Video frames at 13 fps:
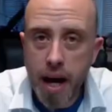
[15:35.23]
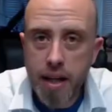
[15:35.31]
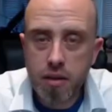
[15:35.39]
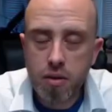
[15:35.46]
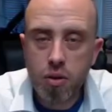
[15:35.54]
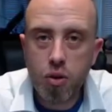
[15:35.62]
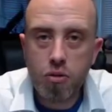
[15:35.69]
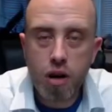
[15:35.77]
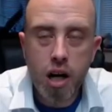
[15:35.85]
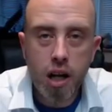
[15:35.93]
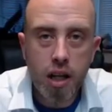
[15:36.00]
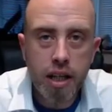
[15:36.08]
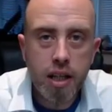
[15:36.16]
bad or
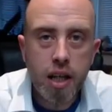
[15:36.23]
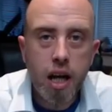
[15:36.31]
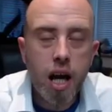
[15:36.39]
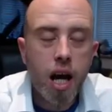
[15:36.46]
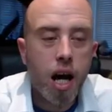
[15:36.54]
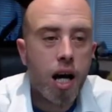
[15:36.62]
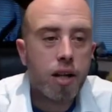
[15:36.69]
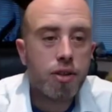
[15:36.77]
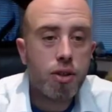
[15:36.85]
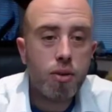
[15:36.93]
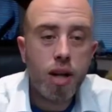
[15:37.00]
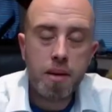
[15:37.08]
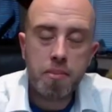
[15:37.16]
ugly,
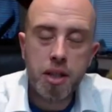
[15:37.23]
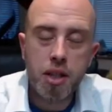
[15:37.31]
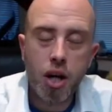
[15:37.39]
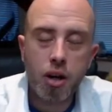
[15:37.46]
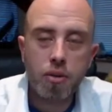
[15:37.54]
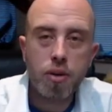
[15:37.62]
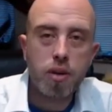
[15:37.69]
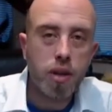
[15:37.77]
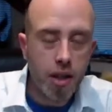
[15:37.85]
do let me know